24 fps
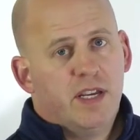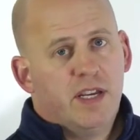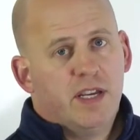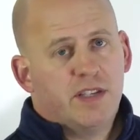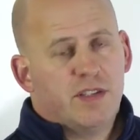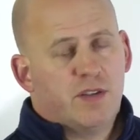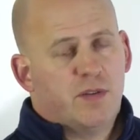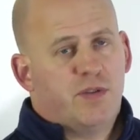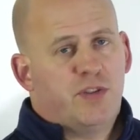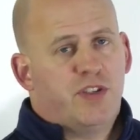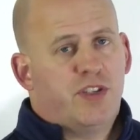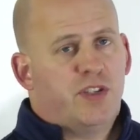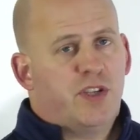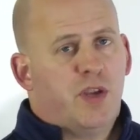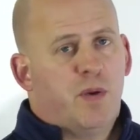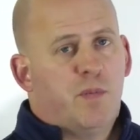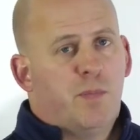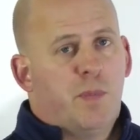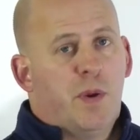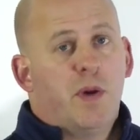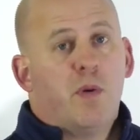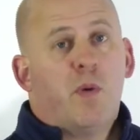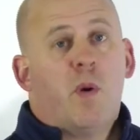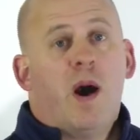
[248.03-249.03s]
So it's just,
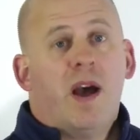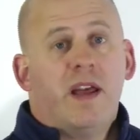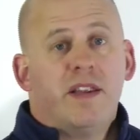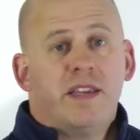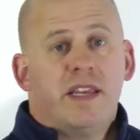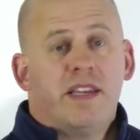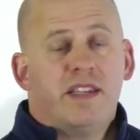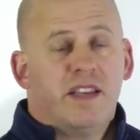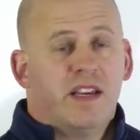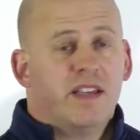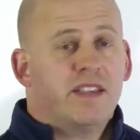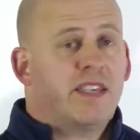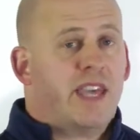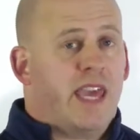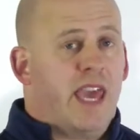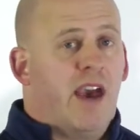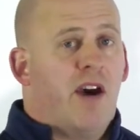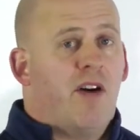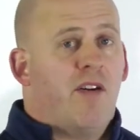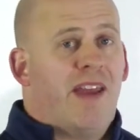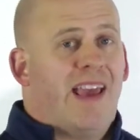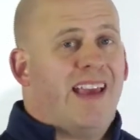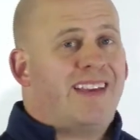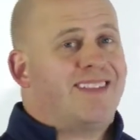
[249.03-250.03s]
but it does
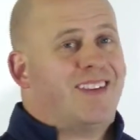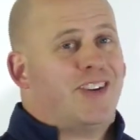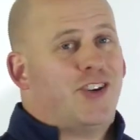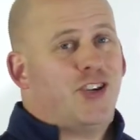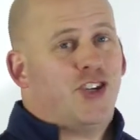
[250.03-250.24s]
count as a